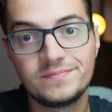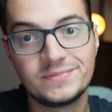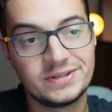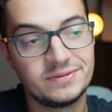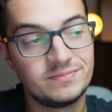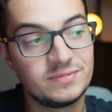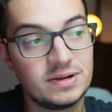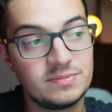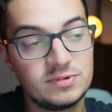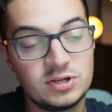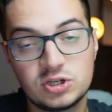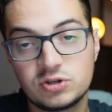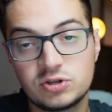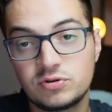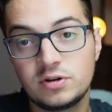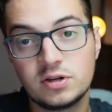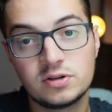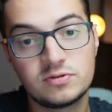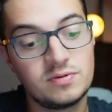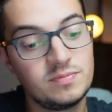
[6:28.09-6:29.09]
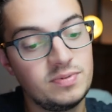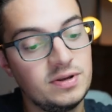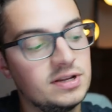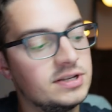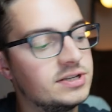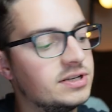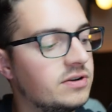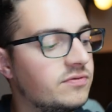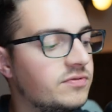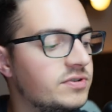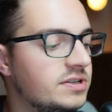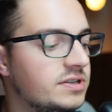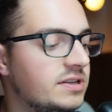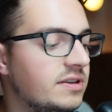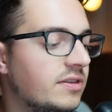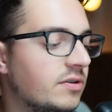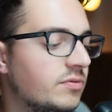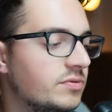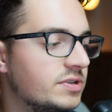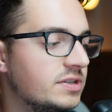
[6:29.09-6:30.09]
sometimes history does repeat itself. We've
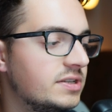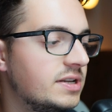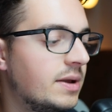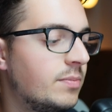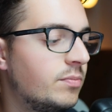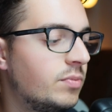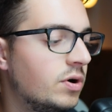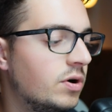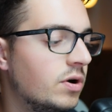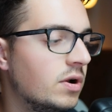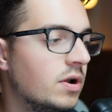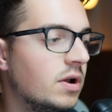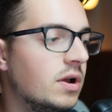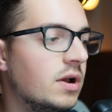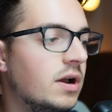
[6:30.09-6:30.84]
seen that with September.